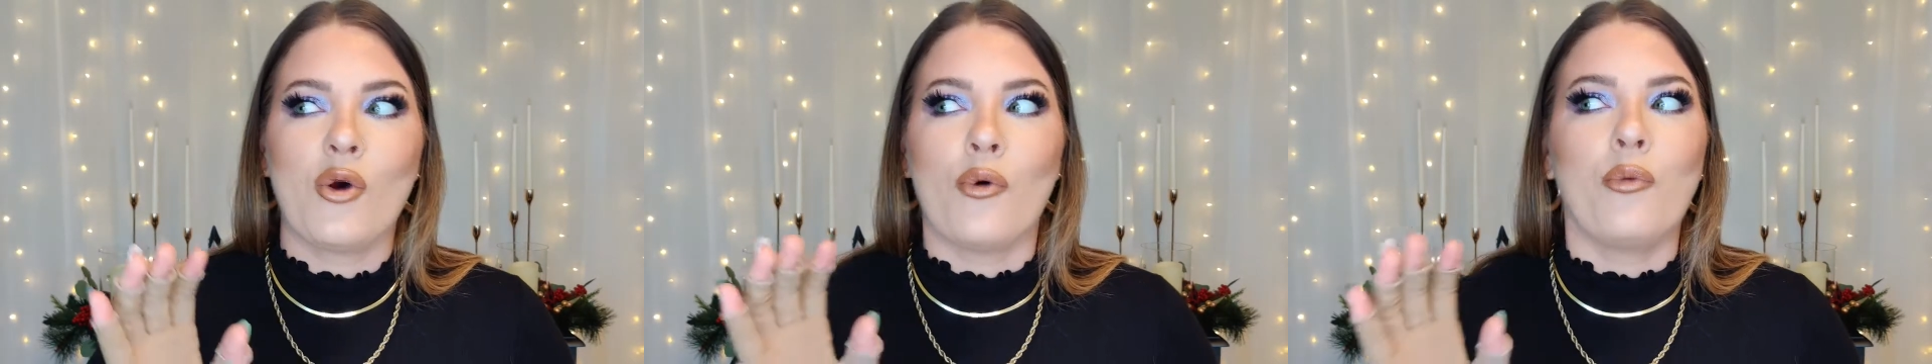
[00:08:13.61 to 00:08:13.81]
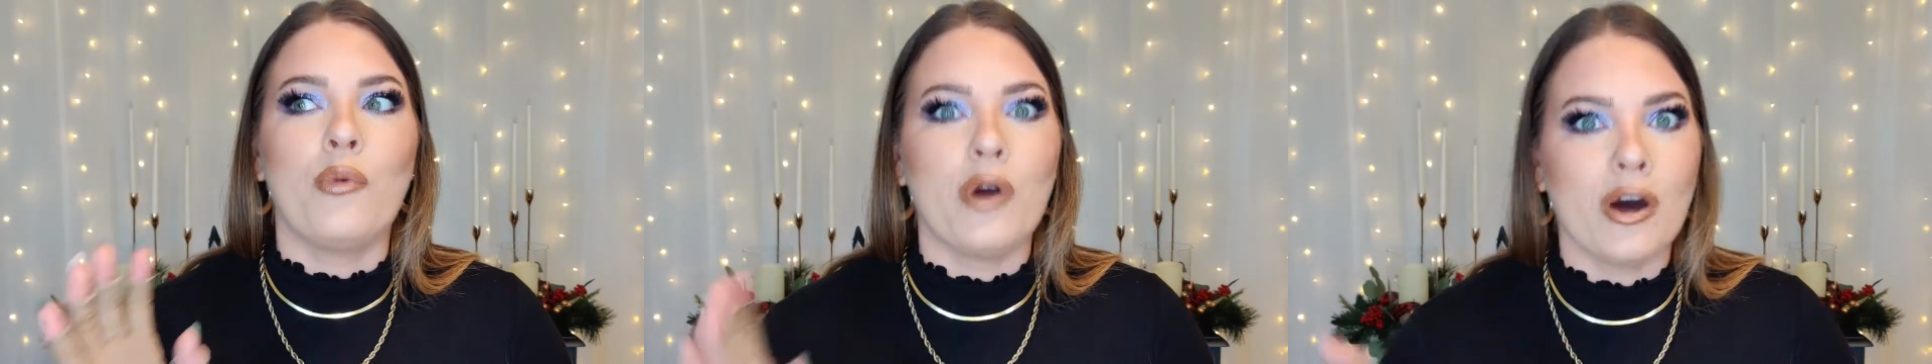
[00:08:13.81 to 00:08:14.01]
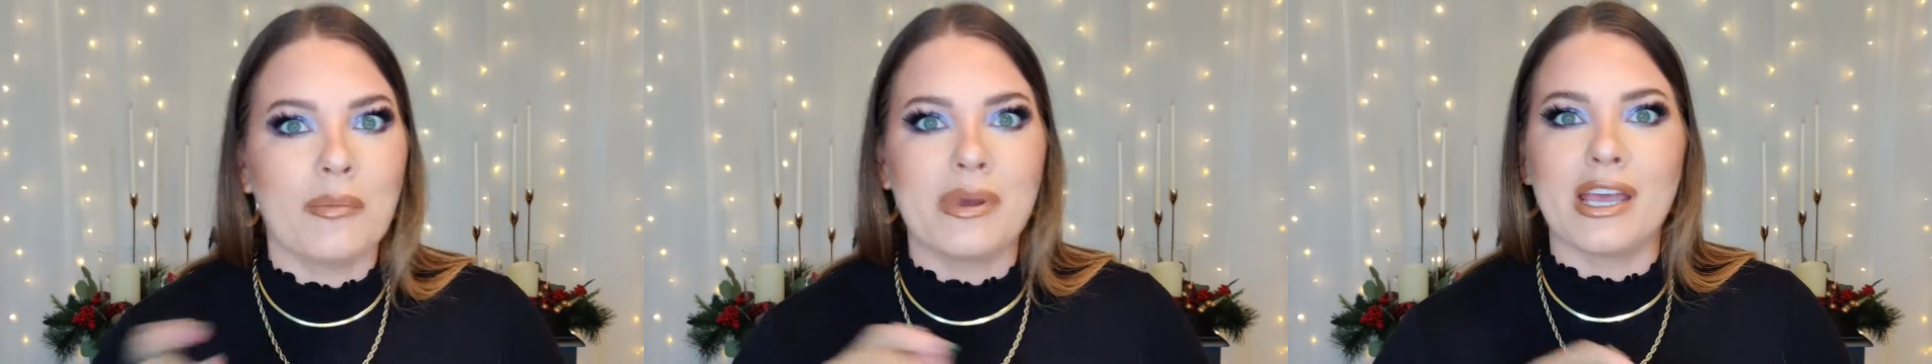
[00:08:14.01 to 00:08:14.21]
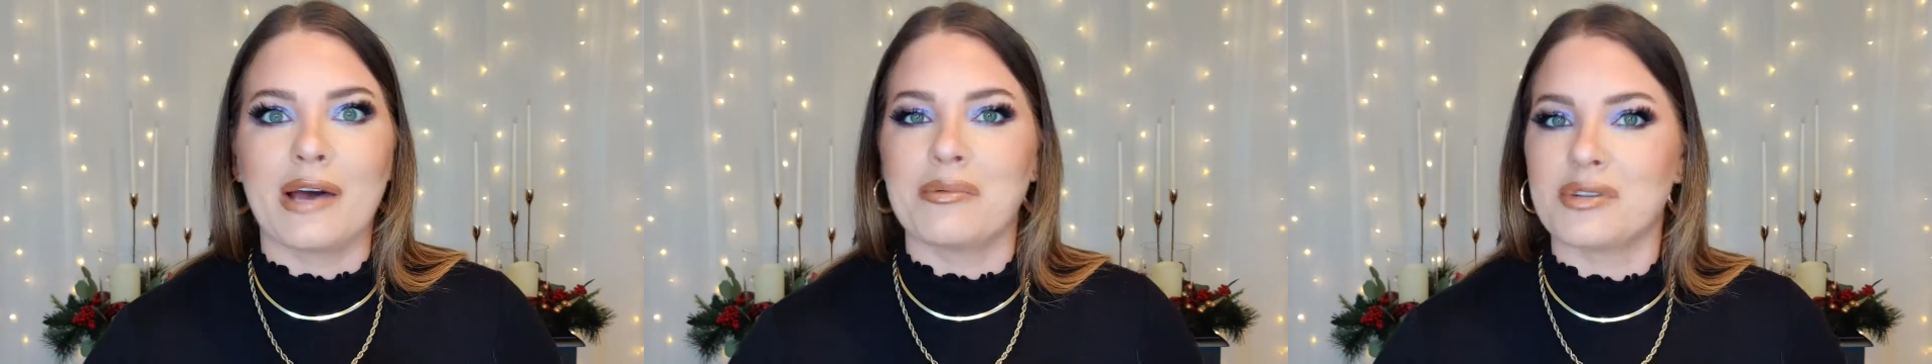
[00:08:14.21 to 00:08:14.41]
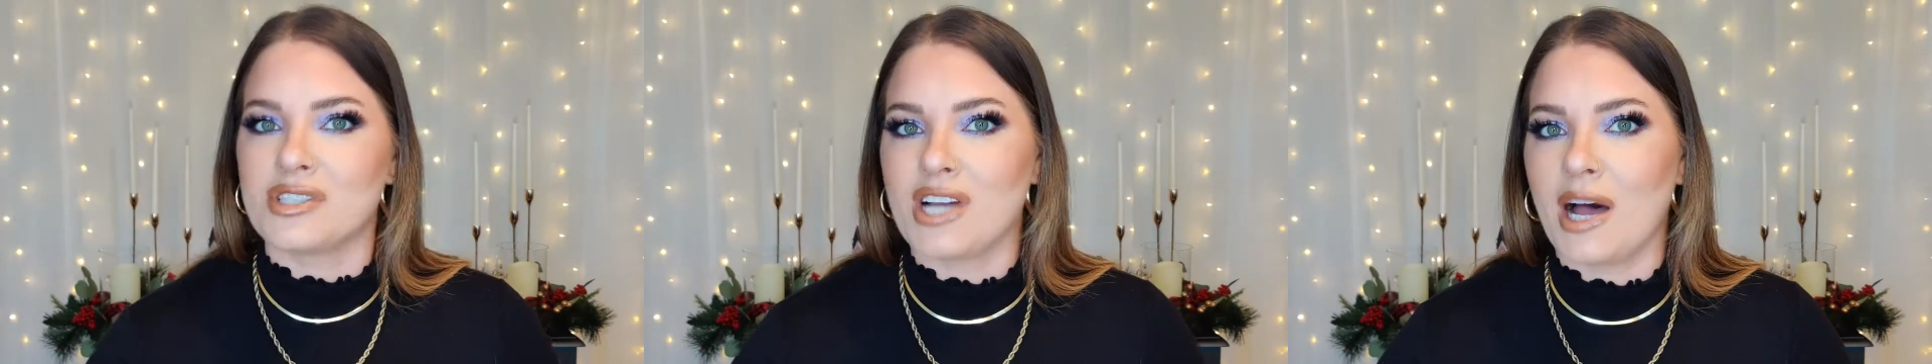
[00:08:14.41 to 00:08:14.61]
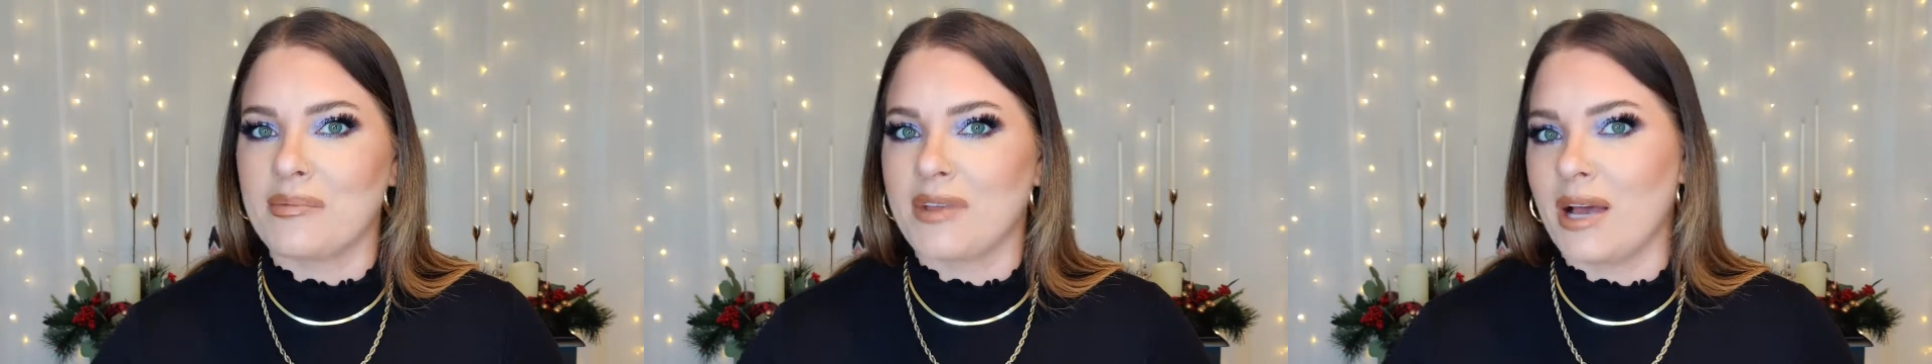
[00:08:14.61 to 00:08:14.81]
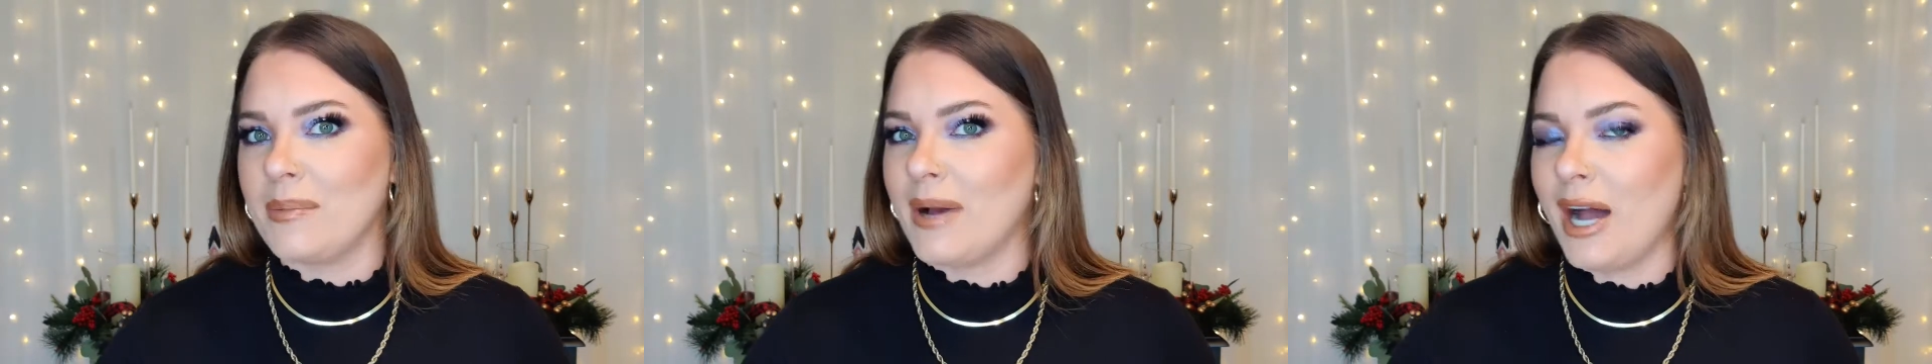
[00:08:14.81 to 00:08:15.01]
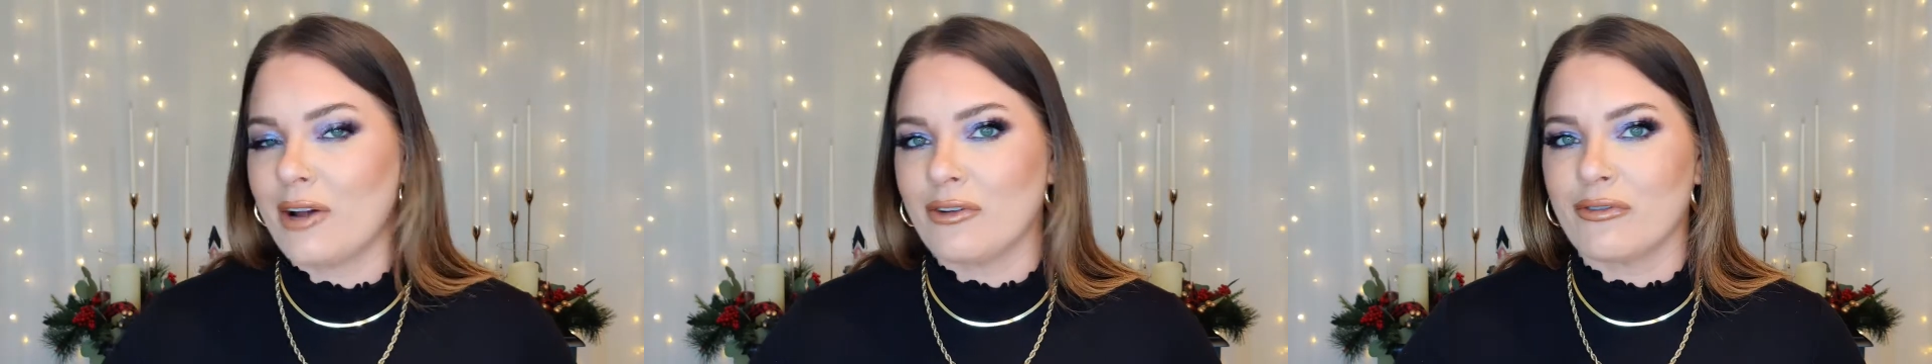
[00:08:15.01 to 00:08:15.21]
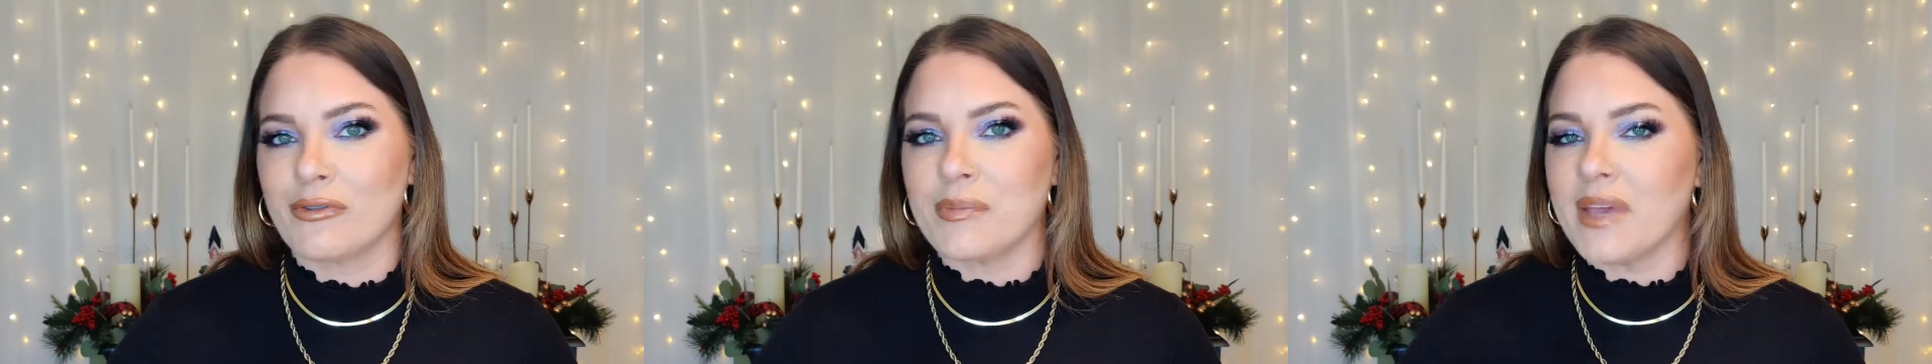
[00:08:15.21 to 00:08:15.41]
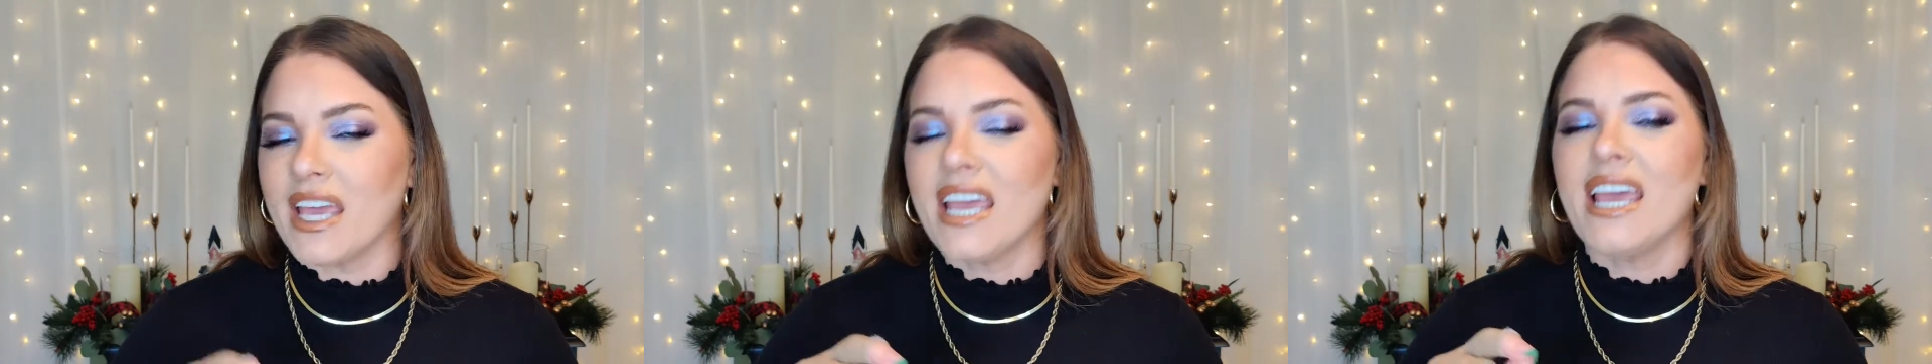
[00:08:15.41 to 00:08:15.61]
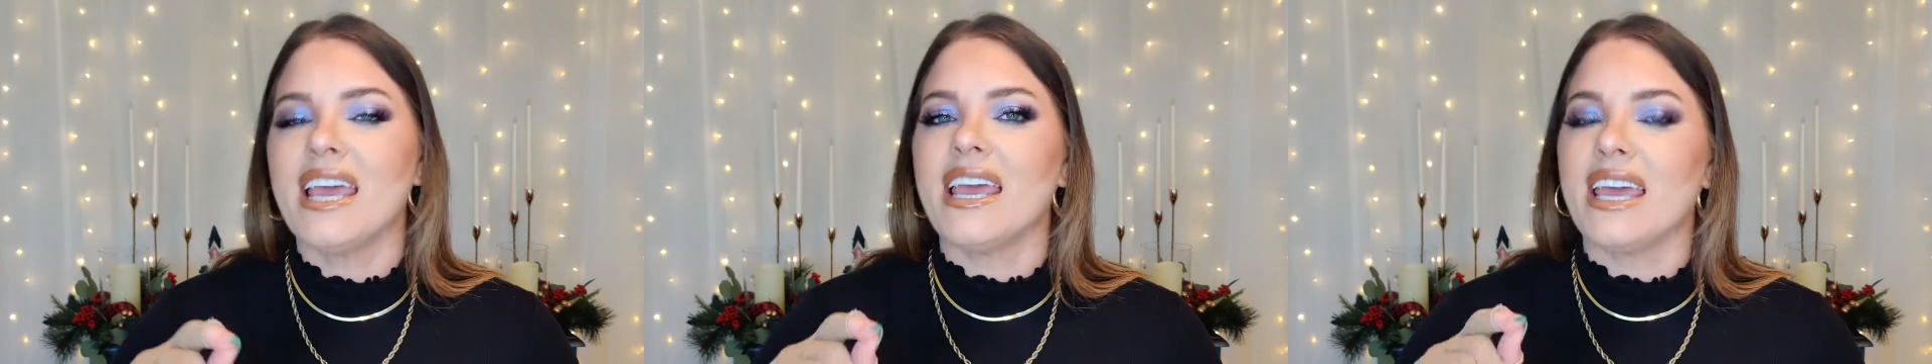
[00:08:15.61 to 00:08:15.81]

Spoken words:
will be able to top that powder for me.